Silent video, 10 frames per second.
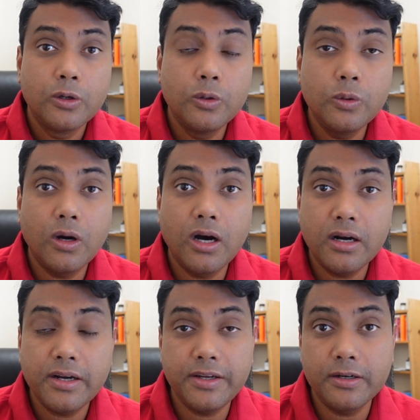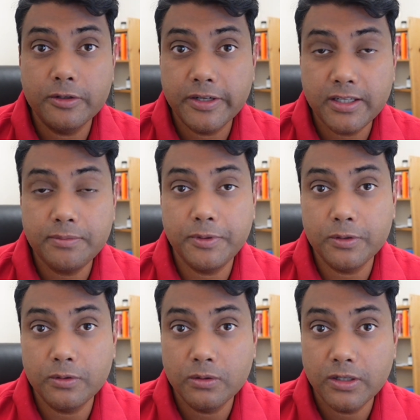who are here to help
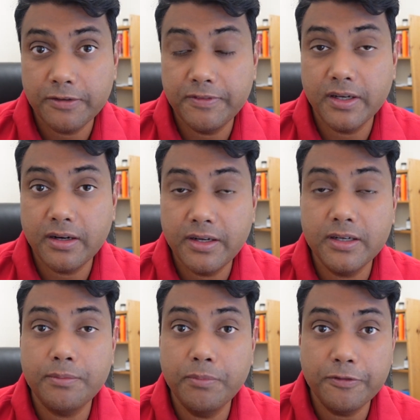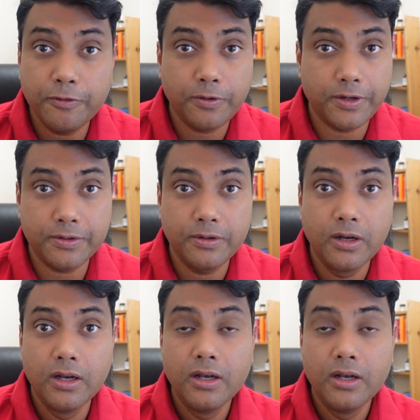you, if they are here before you,